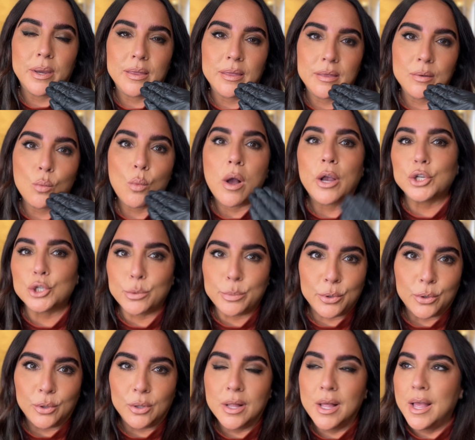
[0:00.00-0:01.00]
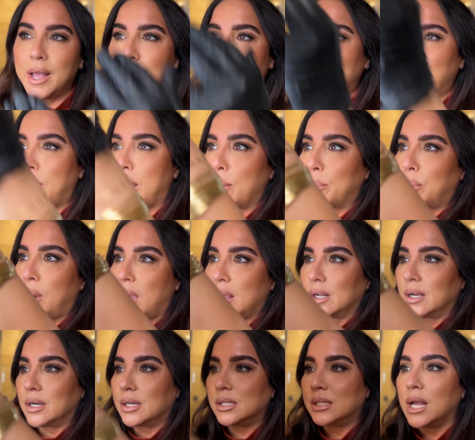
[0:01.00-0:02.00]
washable brow
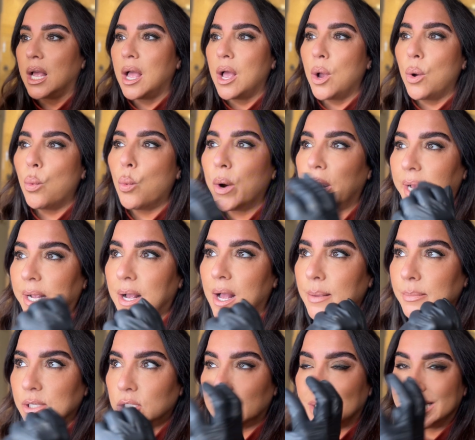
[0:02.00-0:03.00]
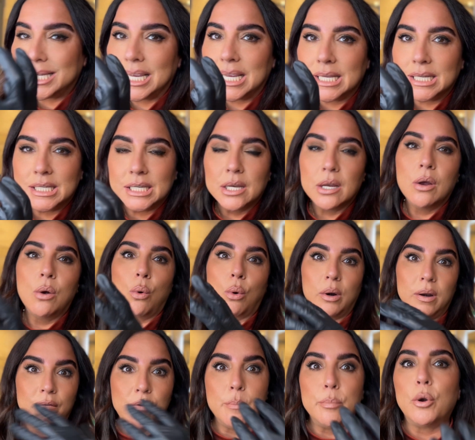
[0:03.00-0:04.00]
products. When it comes to tint or
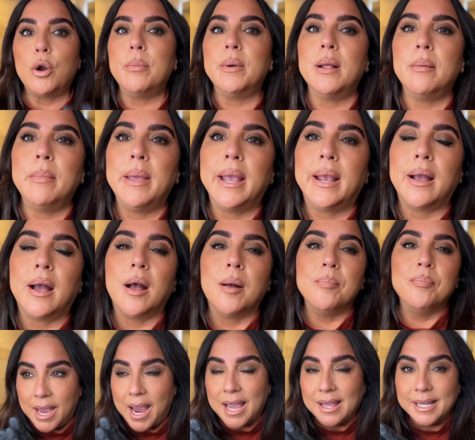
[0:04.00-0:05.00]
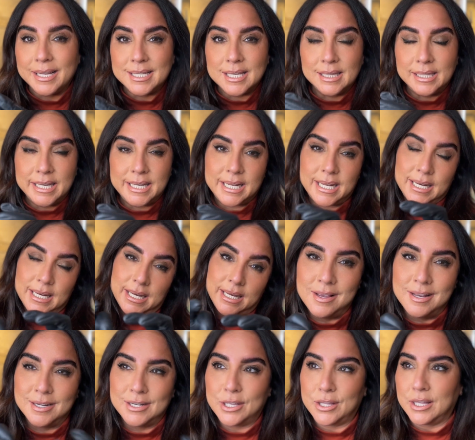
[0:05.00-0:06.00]
even permanent makeup, I like to lean in
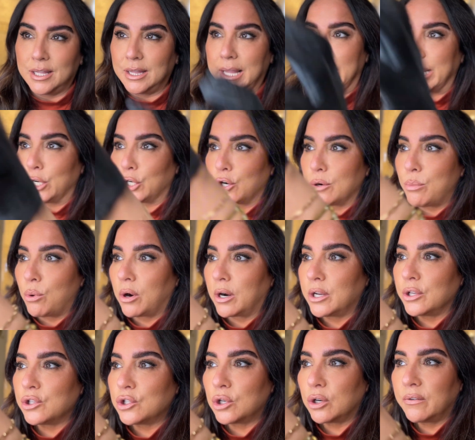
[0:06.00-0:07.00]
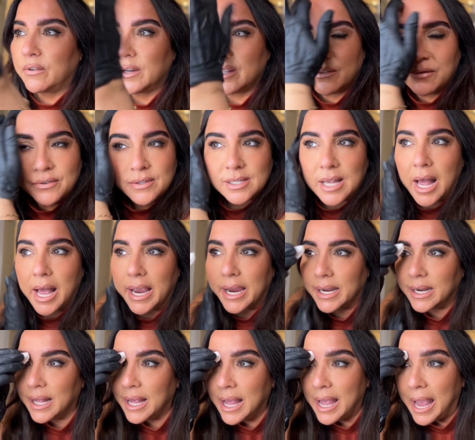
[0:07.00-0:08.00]
to the lighter, more conservative
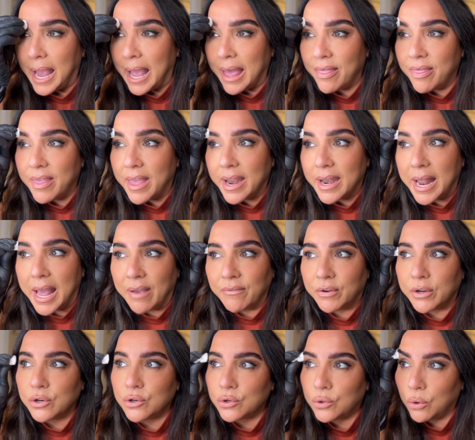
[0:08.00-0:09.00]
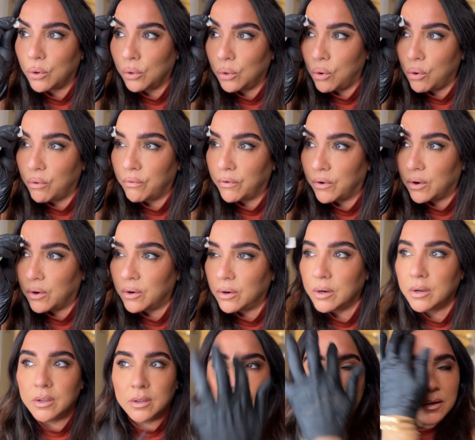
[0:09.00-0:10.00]
side and then have control over
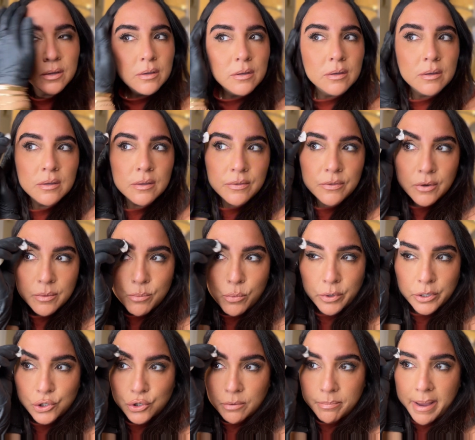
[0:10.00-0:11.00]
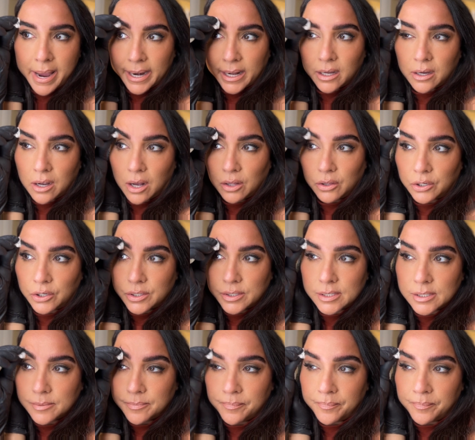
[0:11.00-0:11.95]
the more dramatic colors.